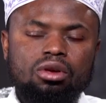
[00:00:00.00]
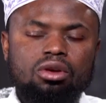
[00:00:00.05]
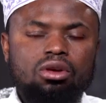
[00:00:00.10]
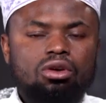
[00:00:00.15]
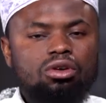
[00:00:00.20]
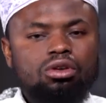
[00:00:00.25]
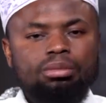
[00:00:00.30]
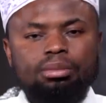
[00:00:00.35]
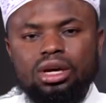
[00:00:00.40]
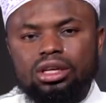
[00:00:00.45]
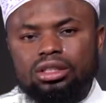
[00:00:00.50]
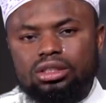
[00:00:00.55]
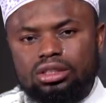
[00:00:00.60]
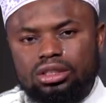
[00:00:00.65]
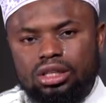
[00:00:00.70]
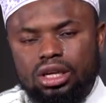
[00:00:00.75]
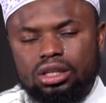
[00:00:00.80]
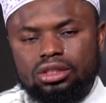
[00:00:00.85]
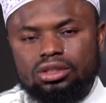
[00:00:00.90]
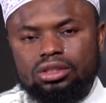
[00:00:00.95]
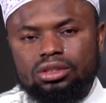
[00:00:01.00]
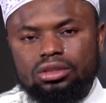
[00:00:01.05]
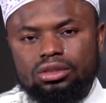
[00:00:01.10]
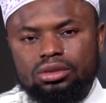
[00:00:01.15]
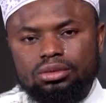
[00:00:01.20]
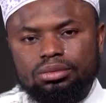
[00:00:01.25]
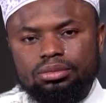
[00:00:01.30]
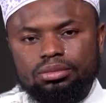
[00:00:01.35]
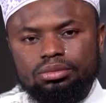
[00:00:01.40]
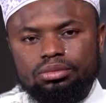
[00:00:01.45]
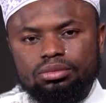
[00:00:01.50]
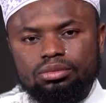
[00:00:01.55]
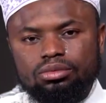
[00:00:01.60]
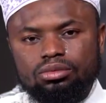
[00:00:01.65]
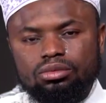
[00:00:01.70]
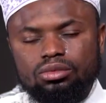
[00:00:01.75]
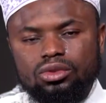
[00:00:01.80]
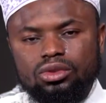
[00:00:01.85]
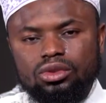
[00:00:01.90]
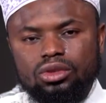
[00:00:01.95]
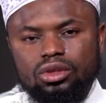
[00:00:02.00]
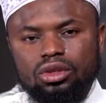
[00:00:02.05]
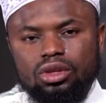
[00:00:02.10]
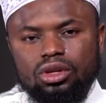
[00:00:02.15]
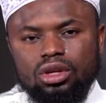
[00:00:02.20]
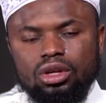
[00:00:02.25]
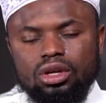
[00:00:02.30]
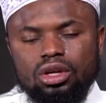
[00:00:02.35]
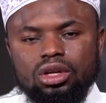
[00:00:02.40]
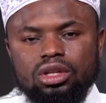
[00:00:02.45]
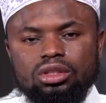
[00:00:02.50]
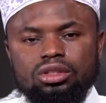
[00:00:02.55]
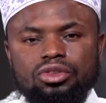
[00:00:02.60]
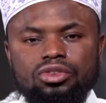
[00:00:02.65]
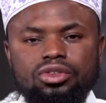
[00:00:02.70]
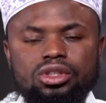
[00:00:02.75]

Almighty says, the